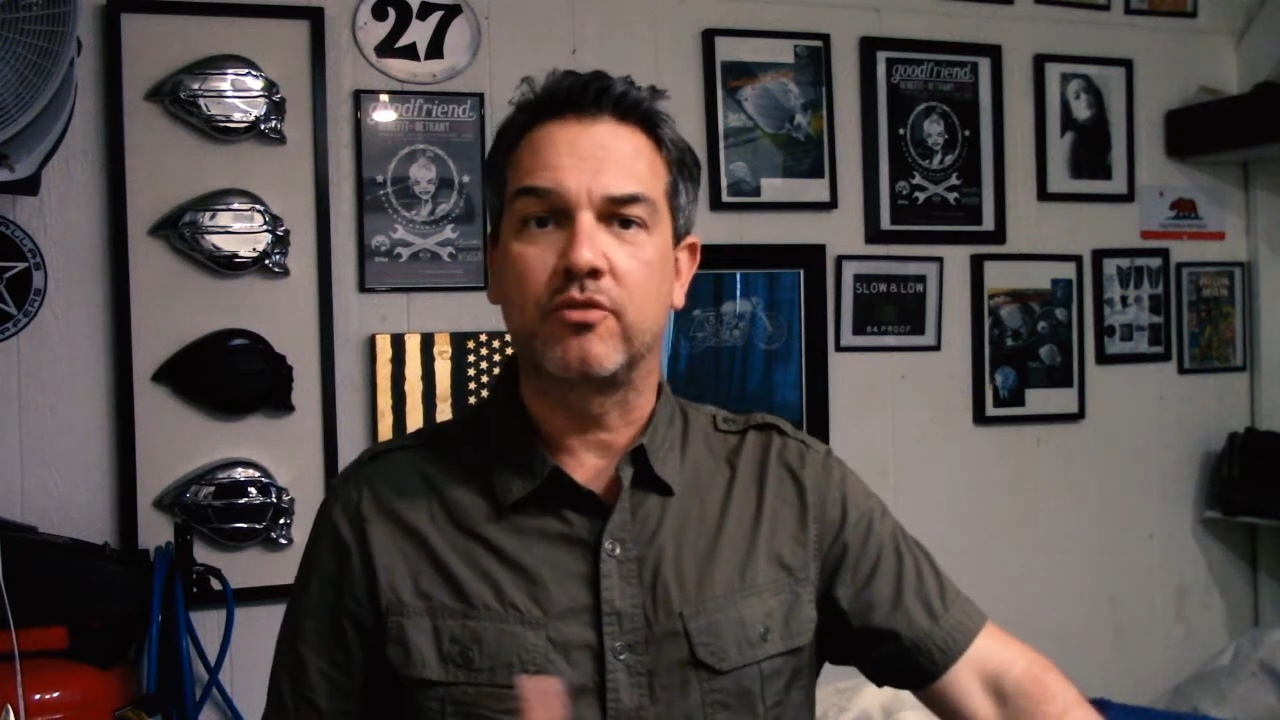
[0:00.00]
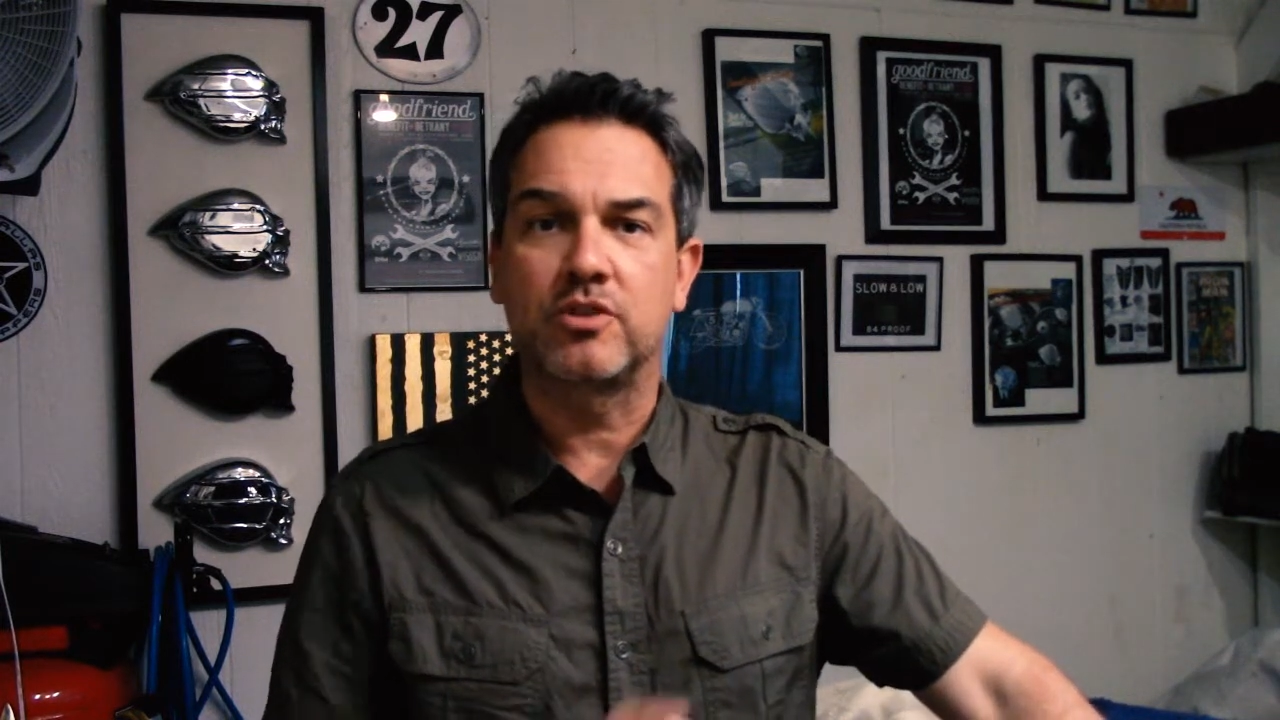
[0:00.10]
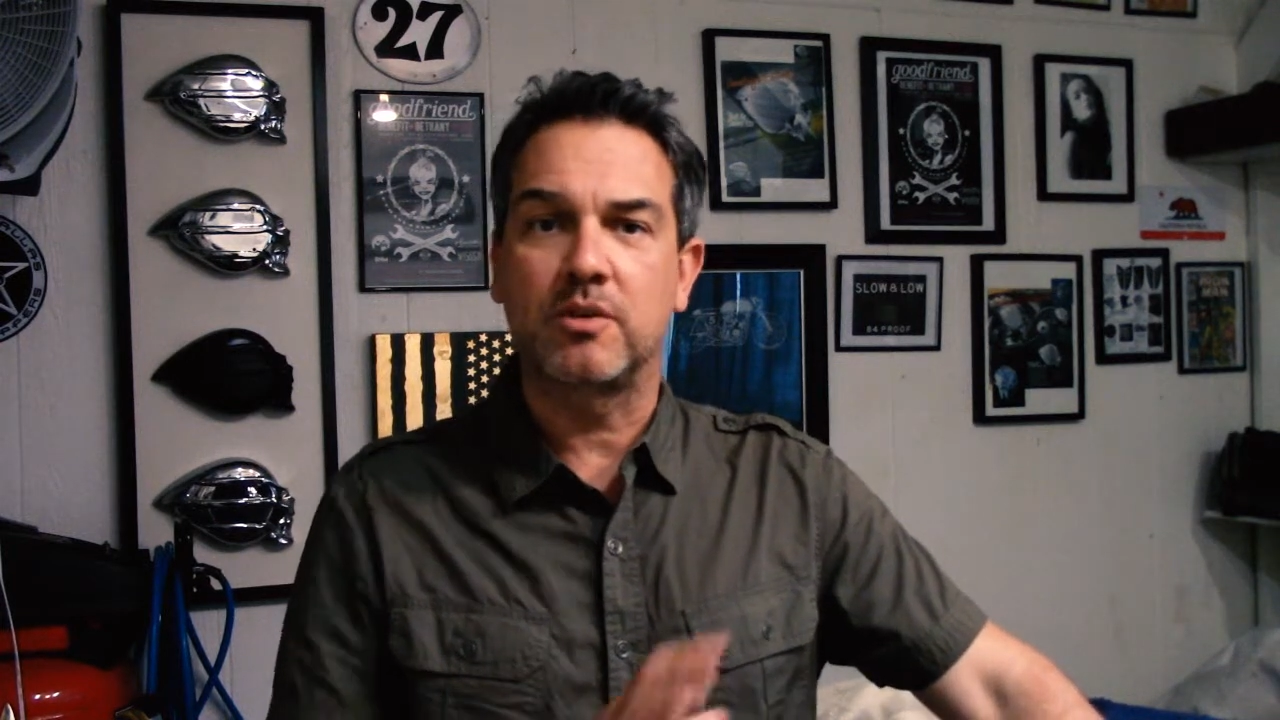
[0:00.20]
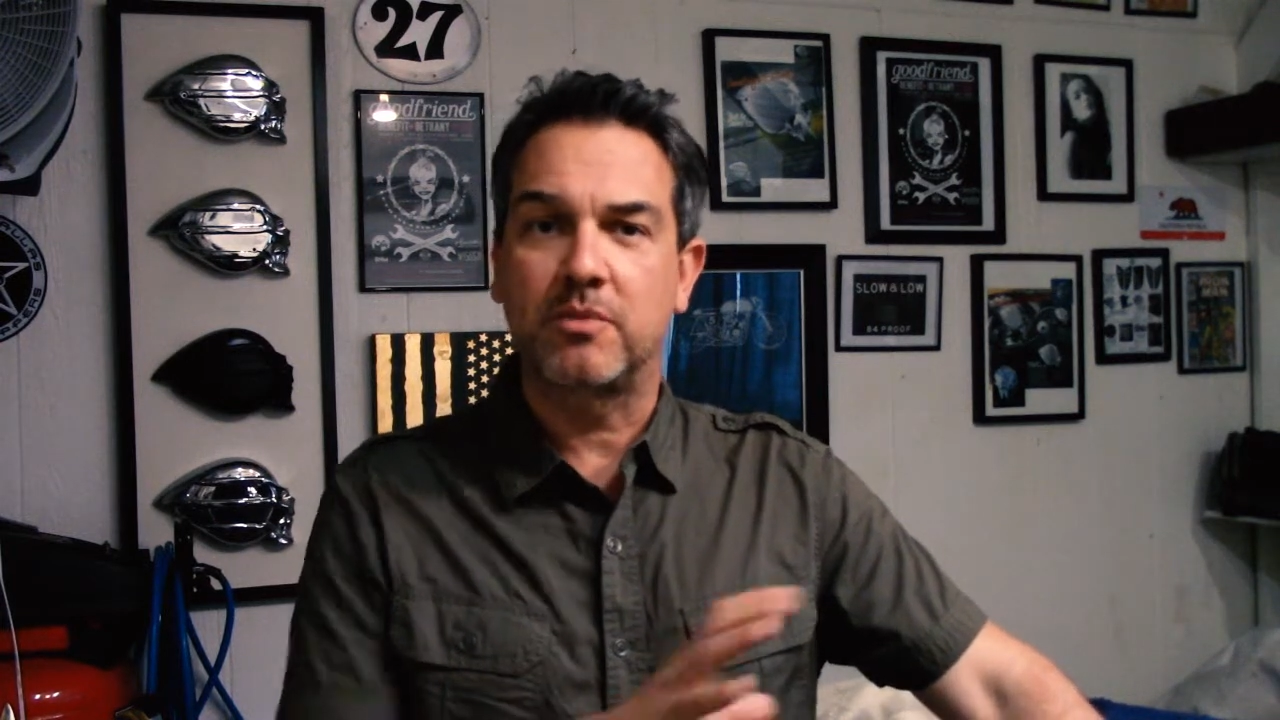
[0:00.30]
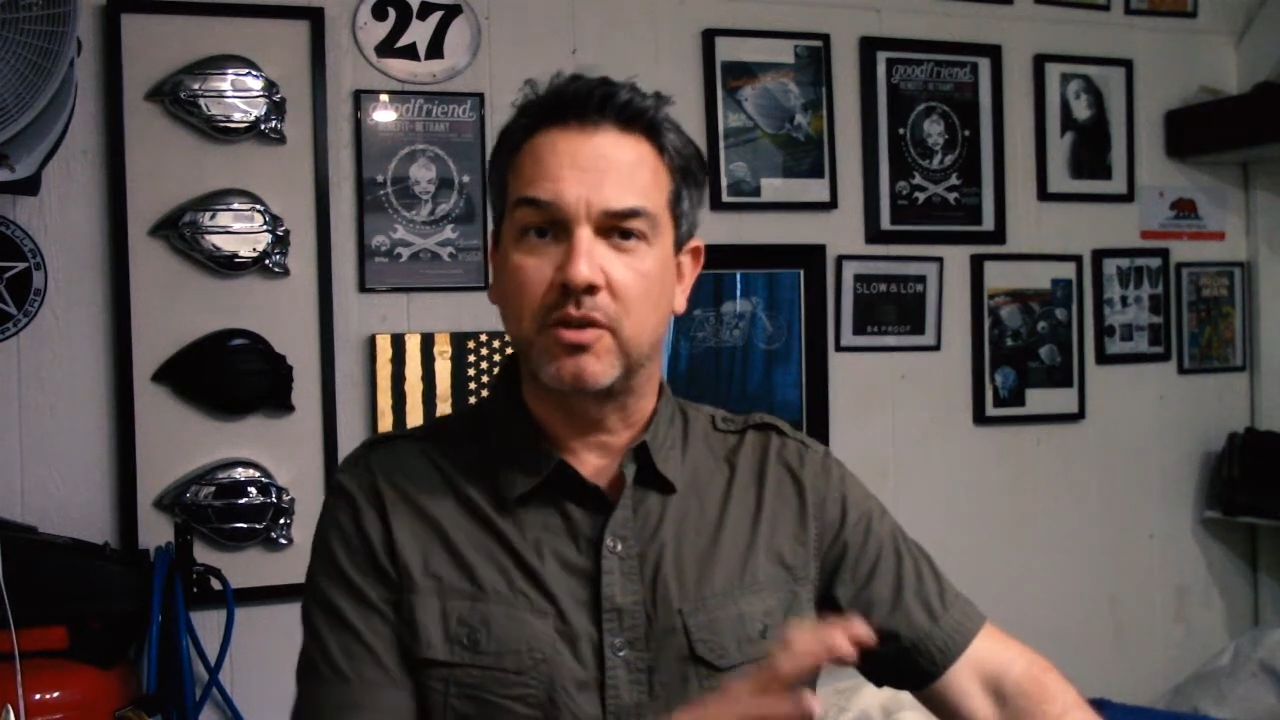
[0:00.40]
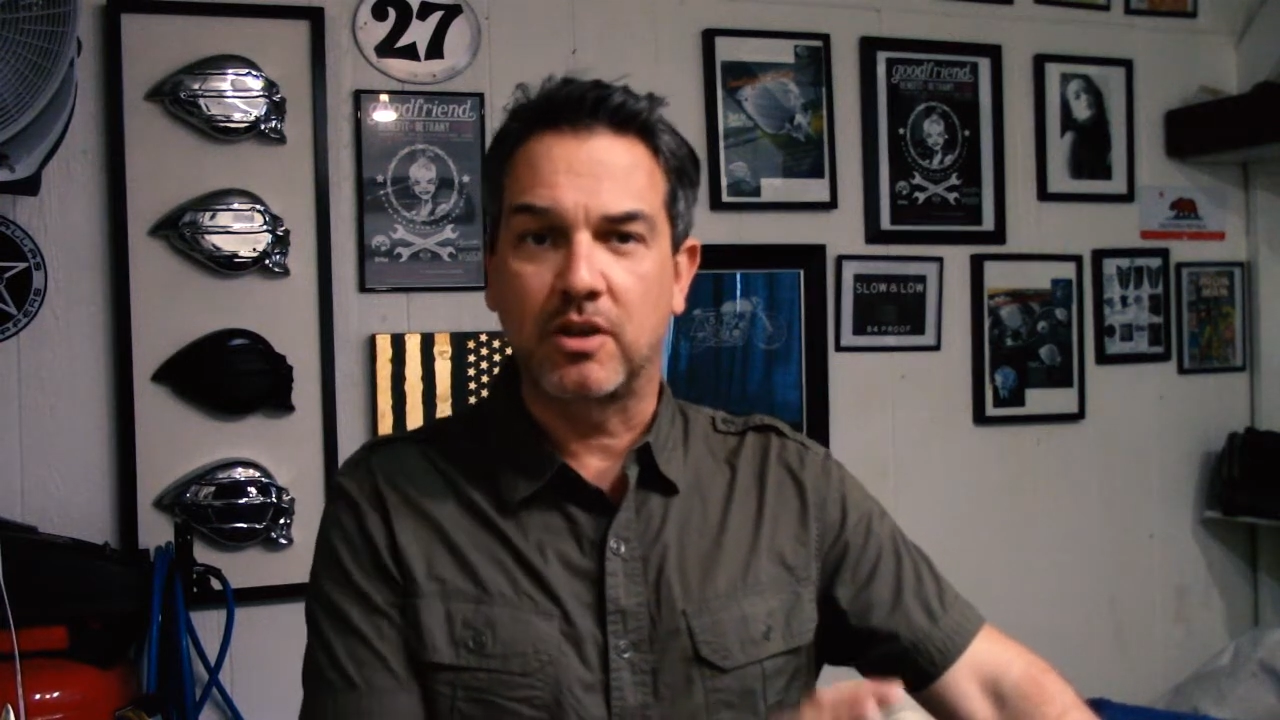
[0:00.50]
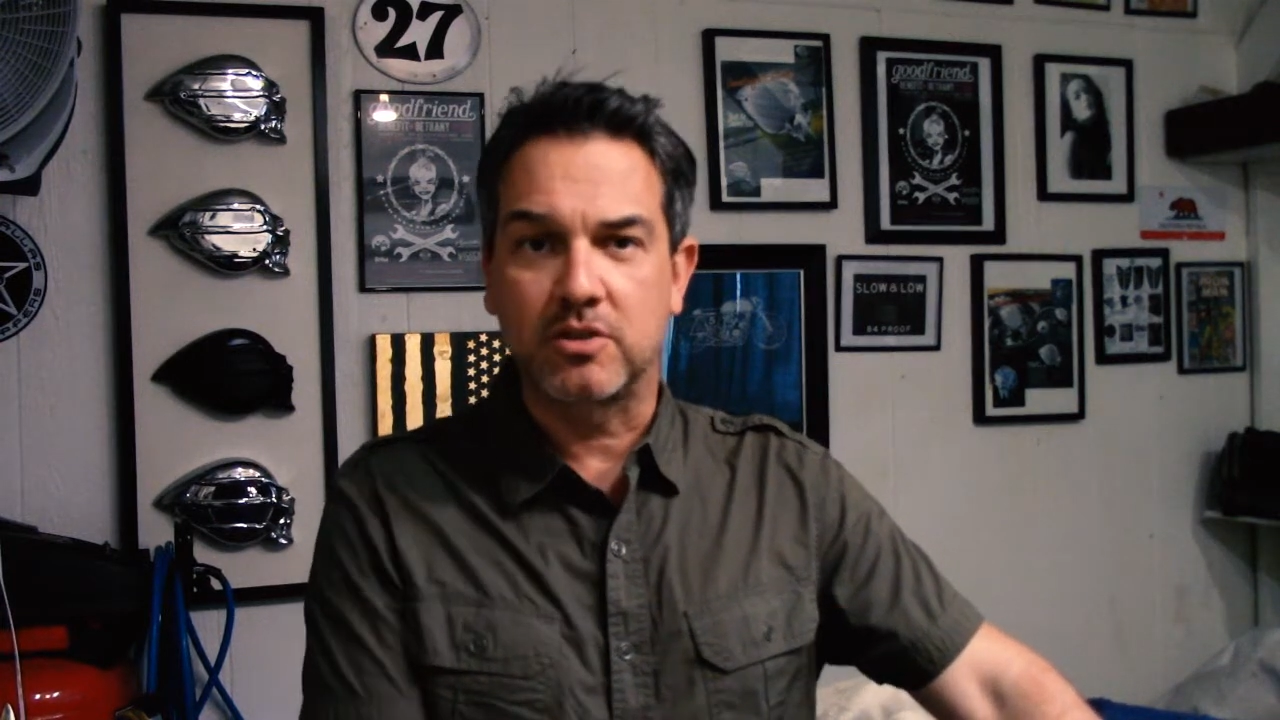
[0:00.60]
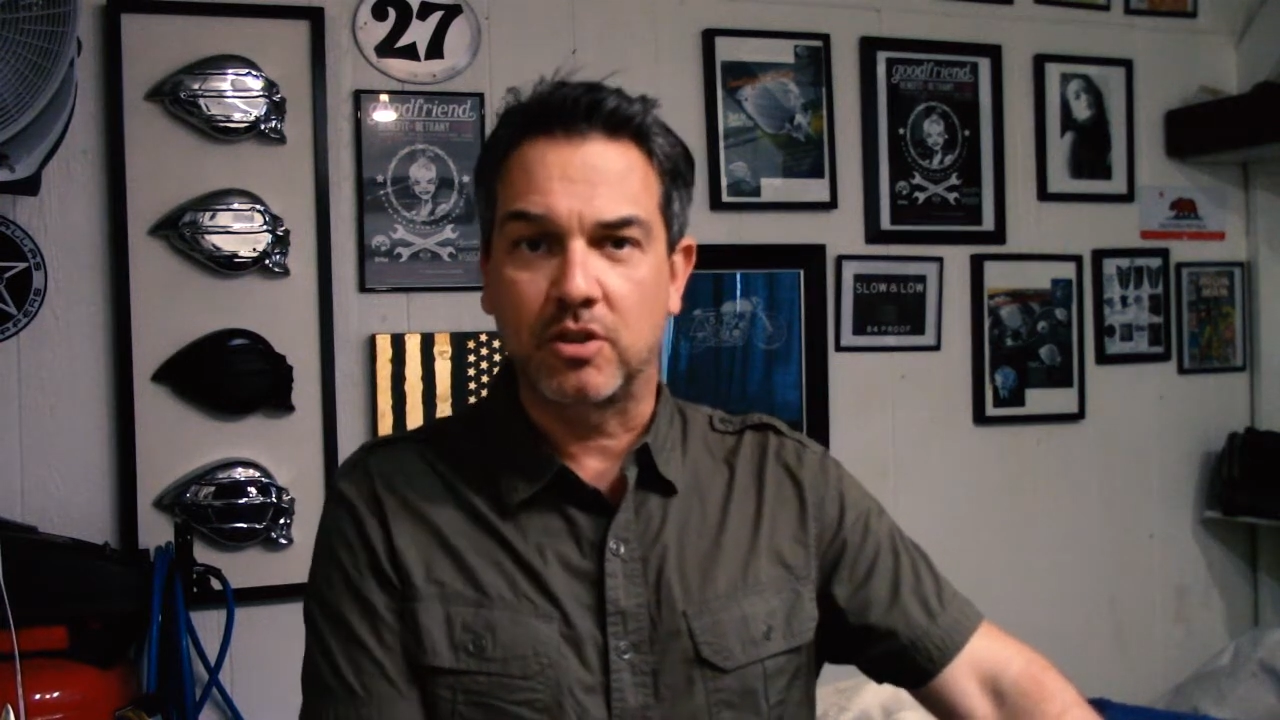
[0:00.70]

something doesn't